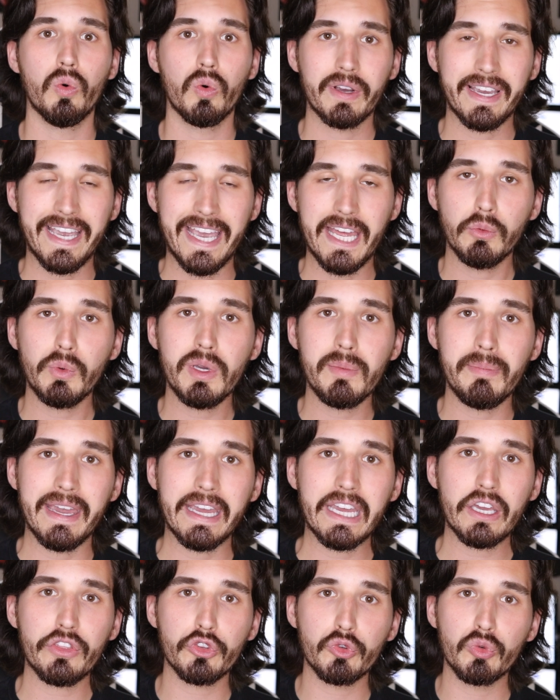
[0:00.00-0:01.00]
Can we
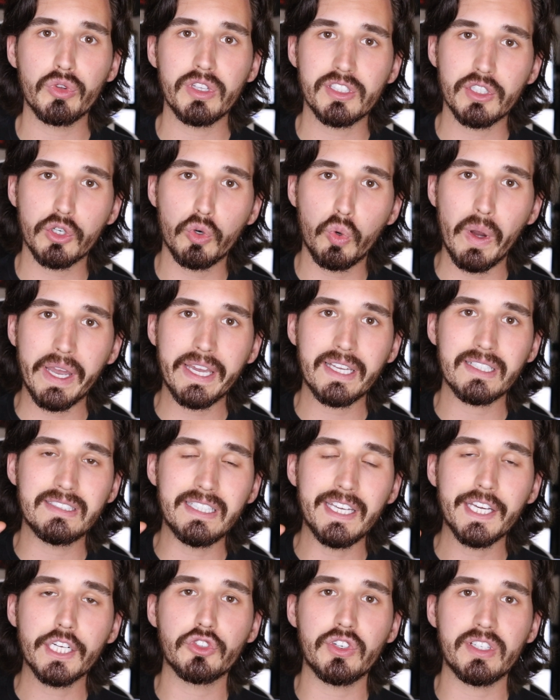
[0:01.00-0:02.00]
make it through this quick
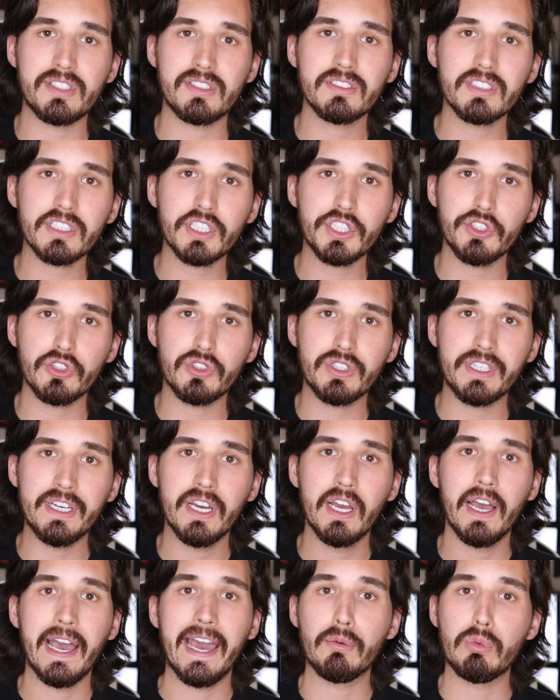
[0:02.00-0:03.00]
decrease in
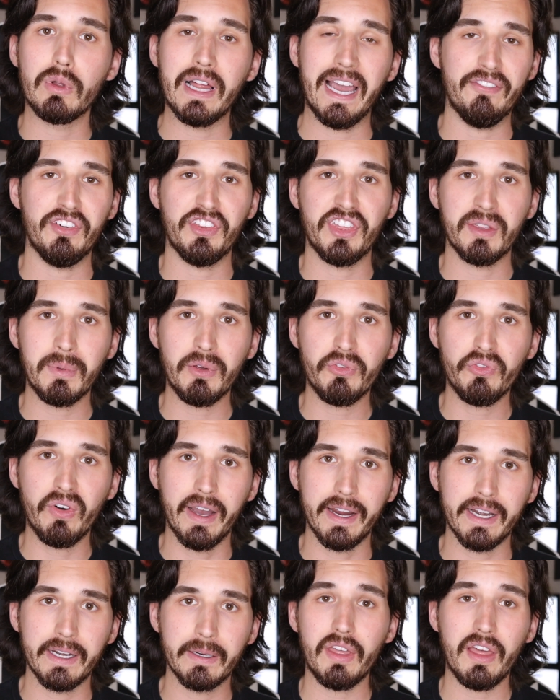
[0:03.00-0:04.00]
security, and will everything be
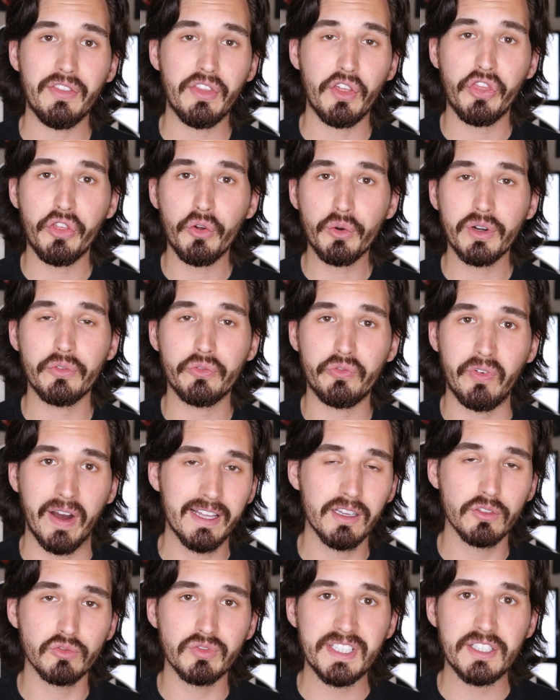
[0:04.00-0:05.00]
fine? And the third and
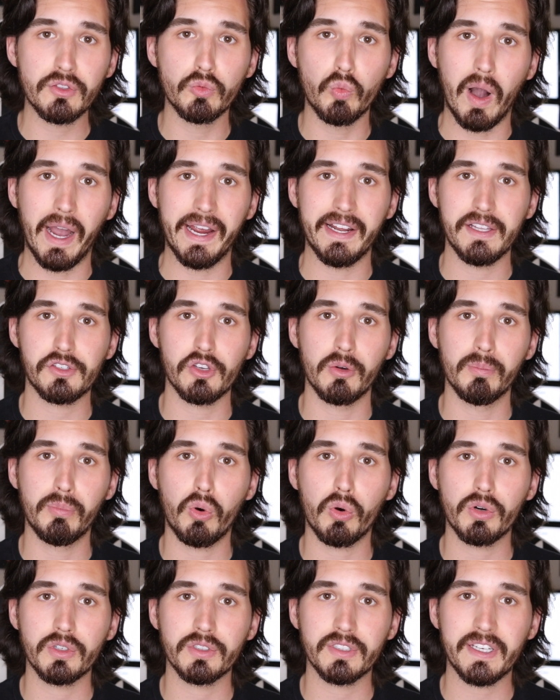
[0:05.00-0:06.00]
final reason why it's so
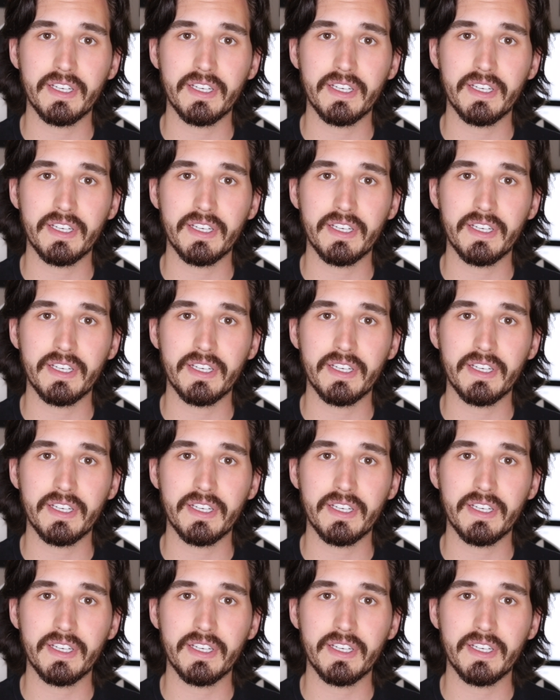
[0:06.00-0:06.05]
important